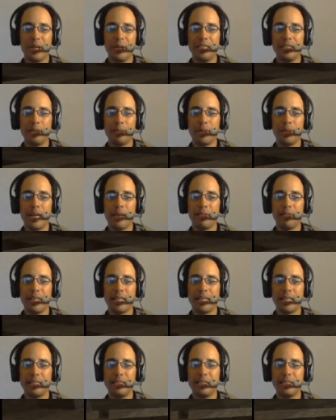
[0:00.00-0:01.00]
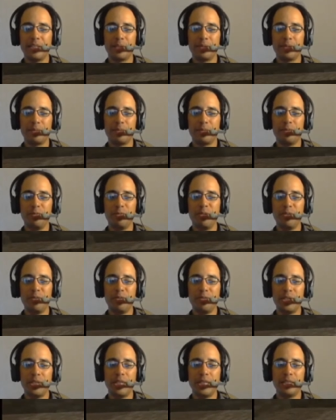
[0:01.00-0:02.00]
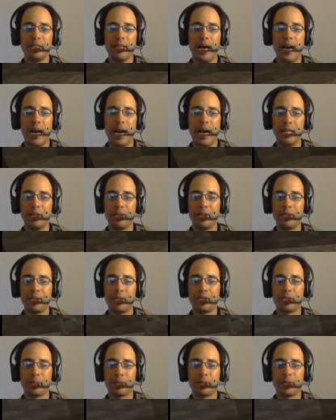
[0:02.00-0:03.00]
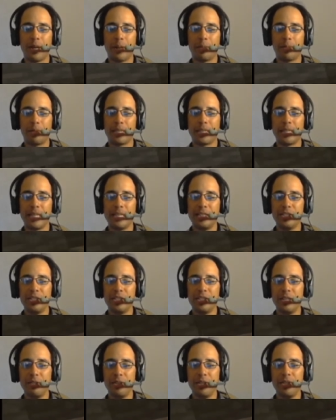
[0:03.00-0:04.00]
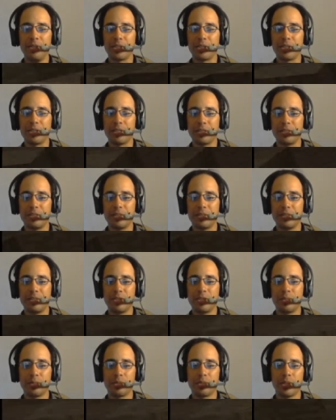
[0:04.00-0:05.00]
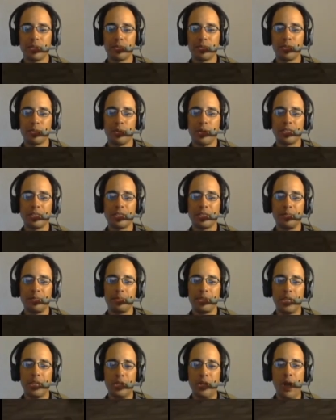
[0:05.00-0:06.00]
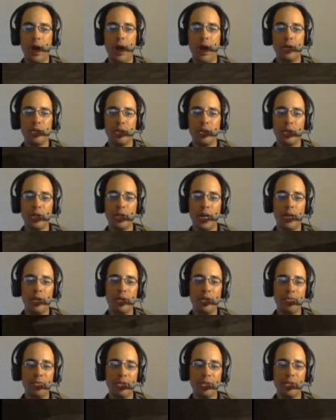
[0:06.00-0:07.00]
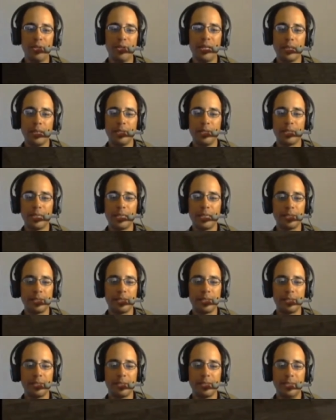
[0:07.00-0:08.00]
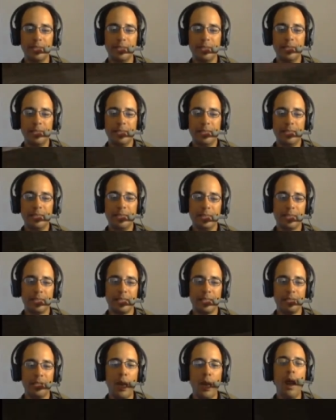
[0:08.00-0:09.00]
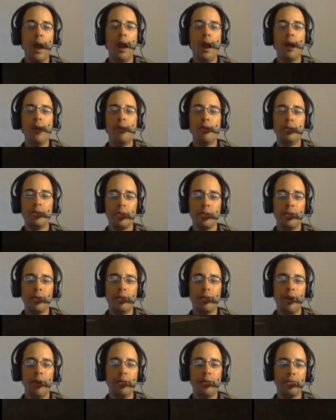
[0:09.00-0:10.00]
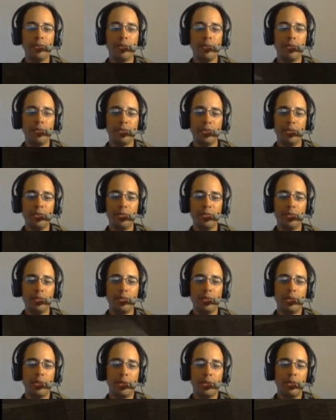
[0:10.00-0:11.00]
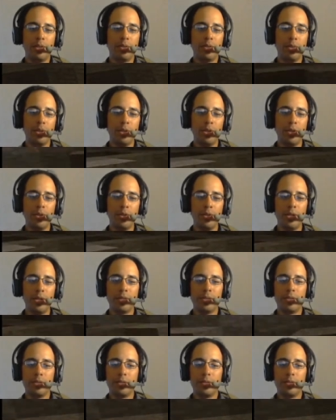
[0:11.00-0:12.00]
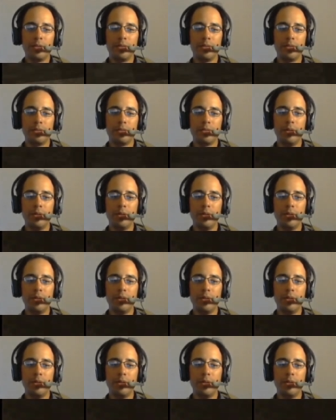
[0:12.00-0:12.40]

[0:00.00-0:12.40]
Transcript: So I'll end up having like, you know, 50 iron or some crap like that and just never use it. Super Sauce always walks up and he's like, no, oh, dude, you gotta use it. That's how he sounds, too. He sounds, oh, hey, what you doing?